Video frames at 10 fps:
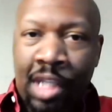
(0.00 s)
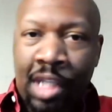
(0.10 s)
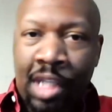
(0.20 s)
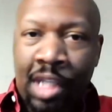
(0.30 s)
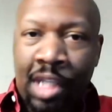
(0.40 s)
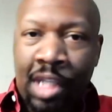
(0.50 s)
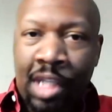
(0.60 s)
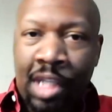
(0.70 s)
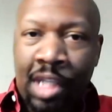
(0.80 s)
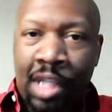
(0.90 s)

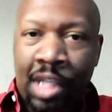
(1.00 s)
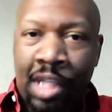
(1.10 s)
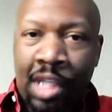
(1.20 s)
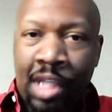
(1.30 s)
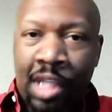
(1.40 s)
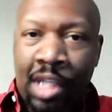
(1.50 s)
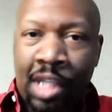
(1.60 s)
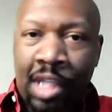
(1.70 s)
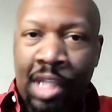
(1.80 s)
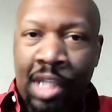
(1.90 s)

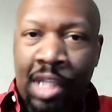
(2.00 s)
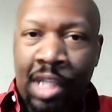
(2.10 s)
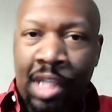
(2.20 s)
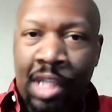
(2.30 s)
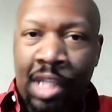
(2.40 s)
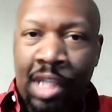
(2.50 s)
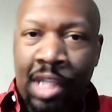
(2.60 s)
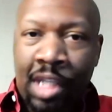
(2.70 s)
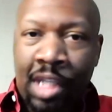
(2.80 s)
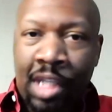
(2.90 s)

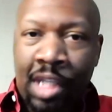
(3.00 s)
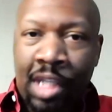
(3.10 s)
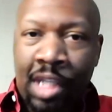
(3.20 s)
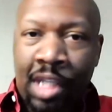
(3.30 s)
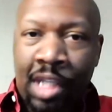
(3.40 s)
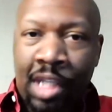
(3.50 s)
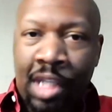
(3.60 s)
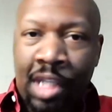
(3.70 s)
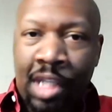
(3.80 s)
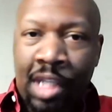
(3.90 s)

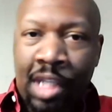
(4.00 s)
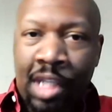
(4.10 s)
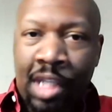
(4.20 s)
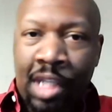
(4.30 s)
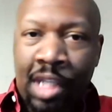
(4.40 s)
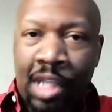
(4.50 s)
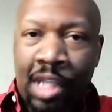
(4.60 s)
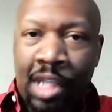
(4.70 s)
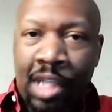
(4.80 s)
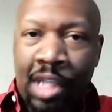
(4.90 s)

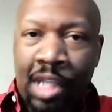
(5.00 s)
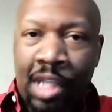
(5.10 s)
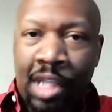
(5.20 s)
[no speech]